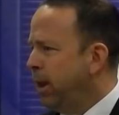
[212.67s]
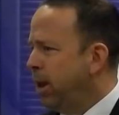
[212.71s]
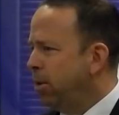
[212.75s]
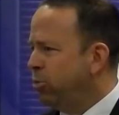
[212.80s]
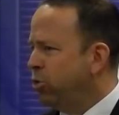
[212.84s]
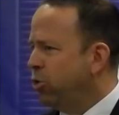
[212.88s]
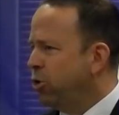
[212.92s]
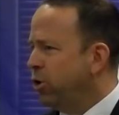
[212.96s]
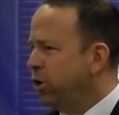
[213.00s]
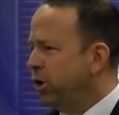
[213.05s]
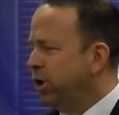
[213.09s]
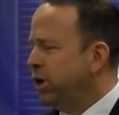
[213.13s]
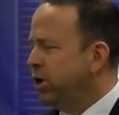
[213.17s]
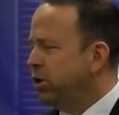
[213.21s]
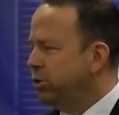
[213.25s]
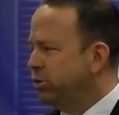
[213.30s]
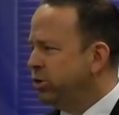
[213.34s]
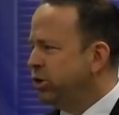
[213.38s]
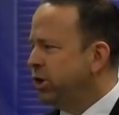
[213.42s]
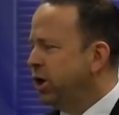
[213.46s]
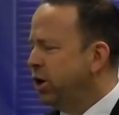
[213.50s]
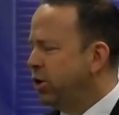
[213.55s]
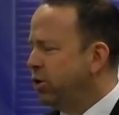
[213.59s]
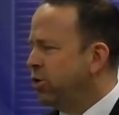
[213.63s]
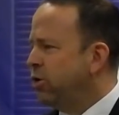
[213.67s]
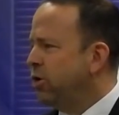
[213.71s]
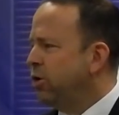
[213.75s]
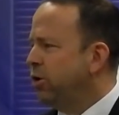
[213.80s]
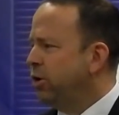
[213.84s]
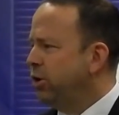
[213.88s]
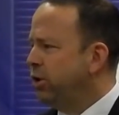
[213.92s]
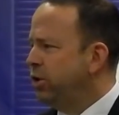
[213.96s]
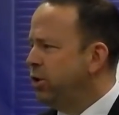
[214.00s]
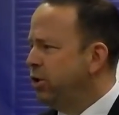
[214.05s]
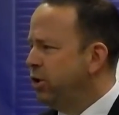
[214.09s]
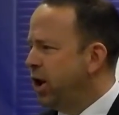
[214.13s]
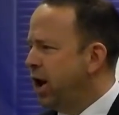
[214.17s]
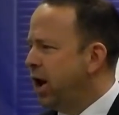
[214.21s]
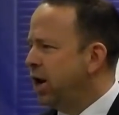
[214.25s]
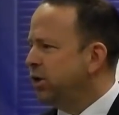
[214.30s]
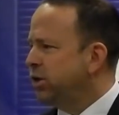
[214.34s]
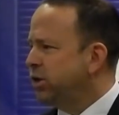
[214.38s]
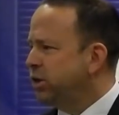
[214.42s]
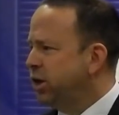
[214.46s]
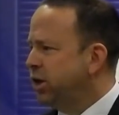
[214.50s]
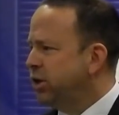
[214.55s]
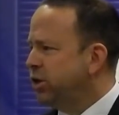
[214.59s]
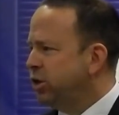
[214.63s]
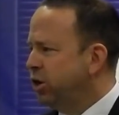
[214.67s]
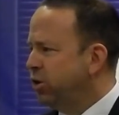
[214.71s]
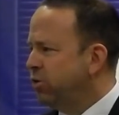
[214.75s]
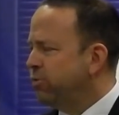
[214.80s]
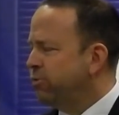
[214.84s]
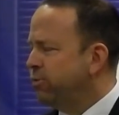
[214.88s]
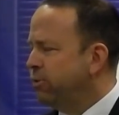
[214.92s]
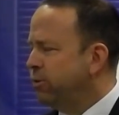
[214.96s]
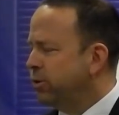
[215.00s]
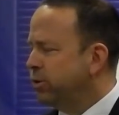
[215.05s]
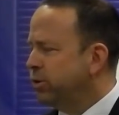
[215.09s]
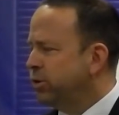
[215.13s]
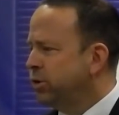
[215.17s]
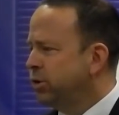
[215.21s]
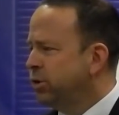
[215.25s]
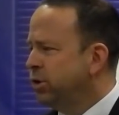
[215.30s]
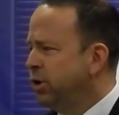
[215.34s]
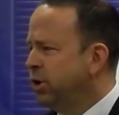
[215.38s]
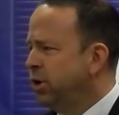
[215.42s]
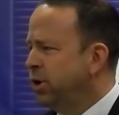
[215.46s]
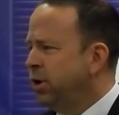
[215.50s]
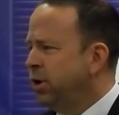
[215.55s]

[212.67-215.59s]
I'm currently Lieutenant Colonel in the United States Air Force,